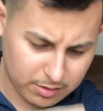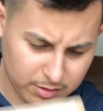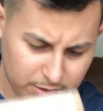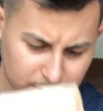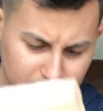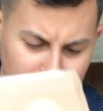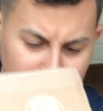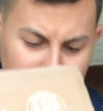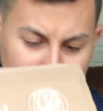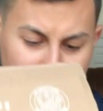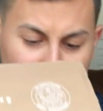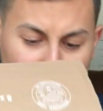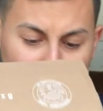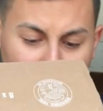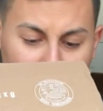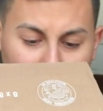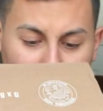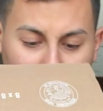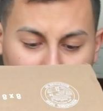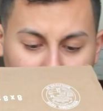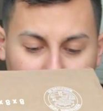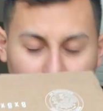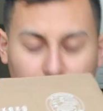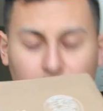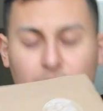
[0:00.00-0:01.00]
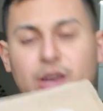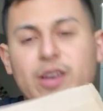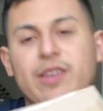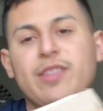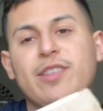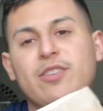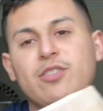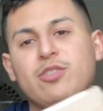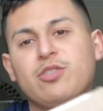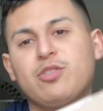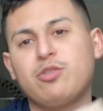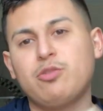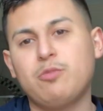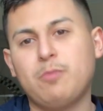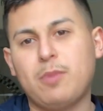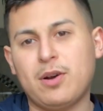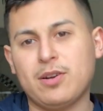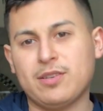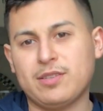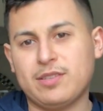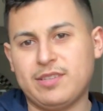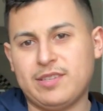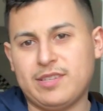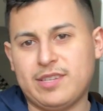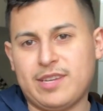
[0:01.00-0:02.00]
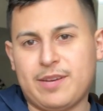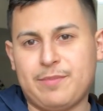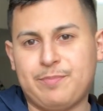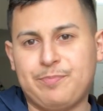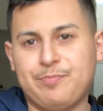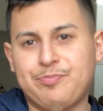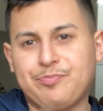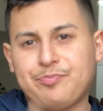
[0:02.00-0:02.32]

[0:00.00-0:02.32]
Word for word: Is this only one? Okay, there's two boxes, yeah.